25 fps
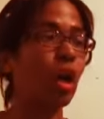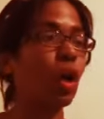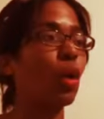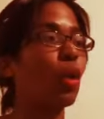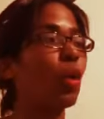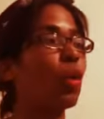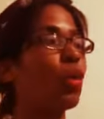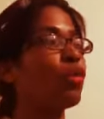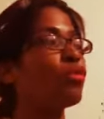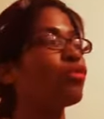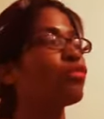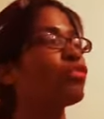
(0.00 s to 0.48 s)

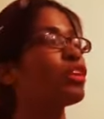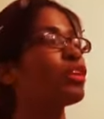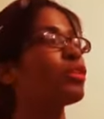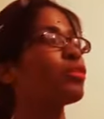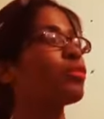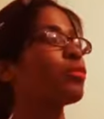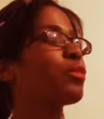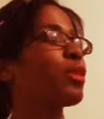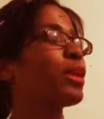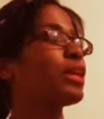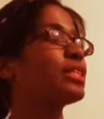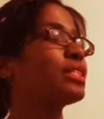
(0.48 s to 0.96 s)
Ovi
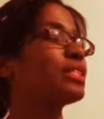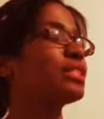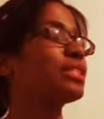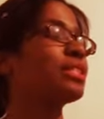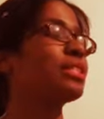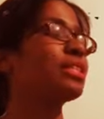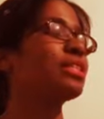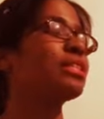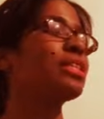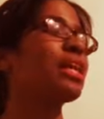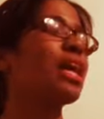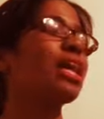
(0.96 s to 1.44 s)
runs
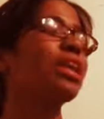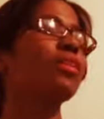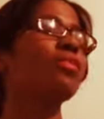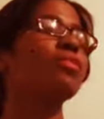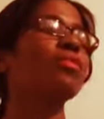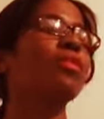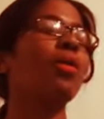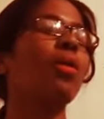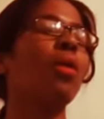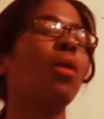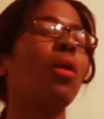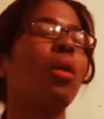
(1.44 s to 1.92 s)
to tell,
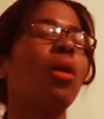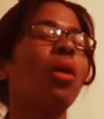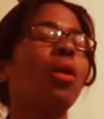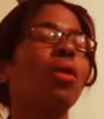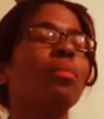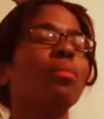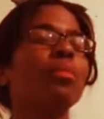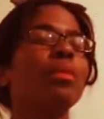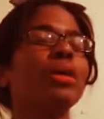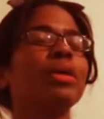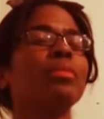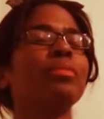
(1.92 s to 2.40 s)
of
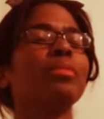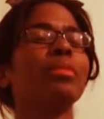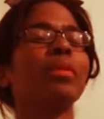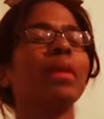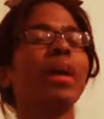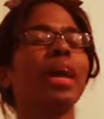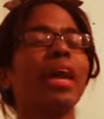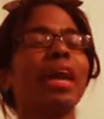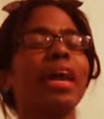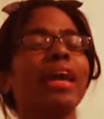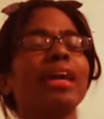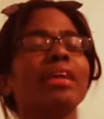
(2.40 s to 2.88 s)
all people,
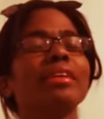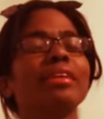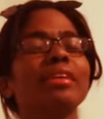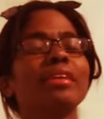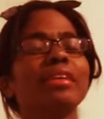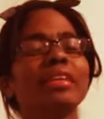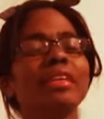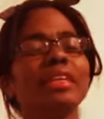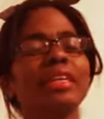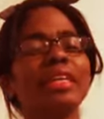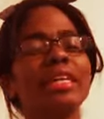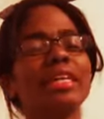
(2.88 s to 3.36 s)

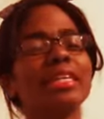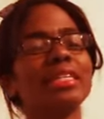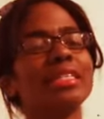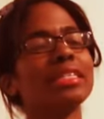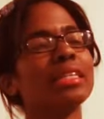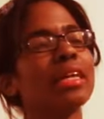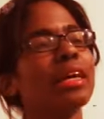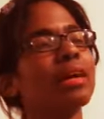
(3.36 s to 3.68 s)
Annalise.